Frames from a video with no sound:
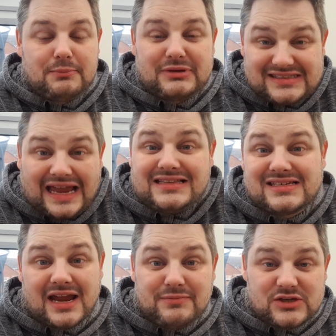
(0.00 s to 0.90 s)
But stayed the
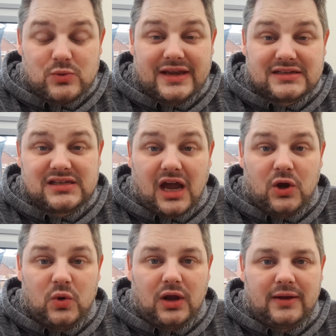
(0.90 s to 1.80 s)
same this week.
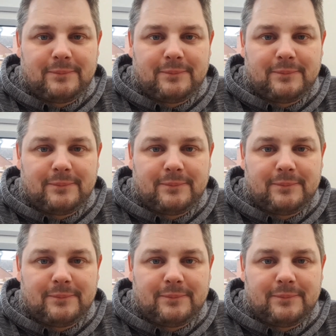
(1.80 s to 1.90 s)
So